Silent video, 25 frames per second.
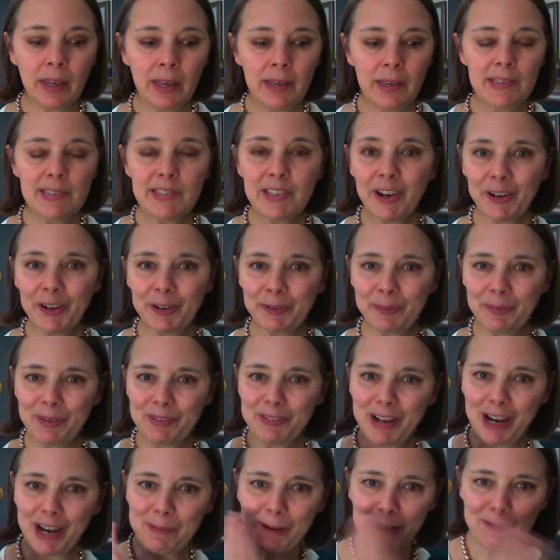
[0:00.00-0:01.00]
So we've
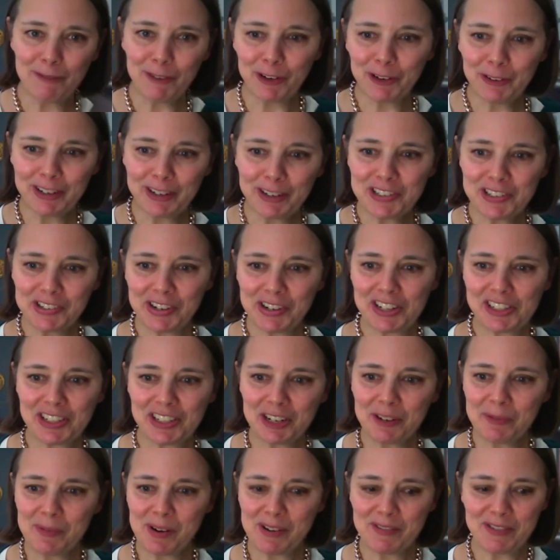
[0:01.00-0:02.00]
talked about voter
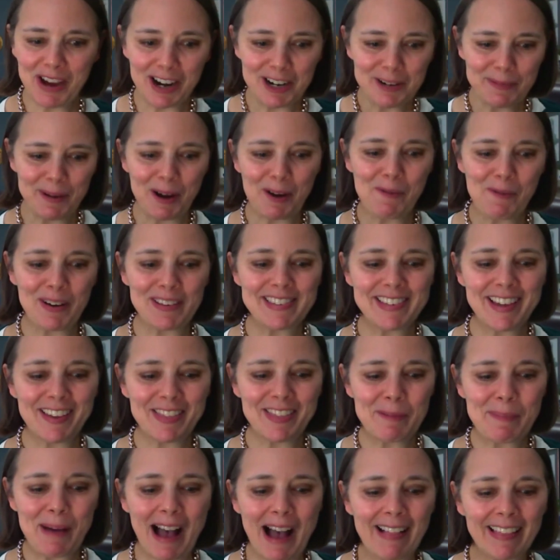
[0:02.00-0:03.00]
registration. We've talked about what's on
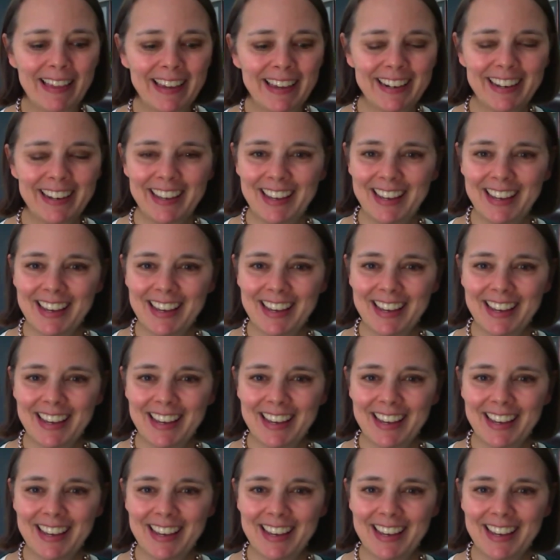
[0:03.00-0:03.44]
the ballot.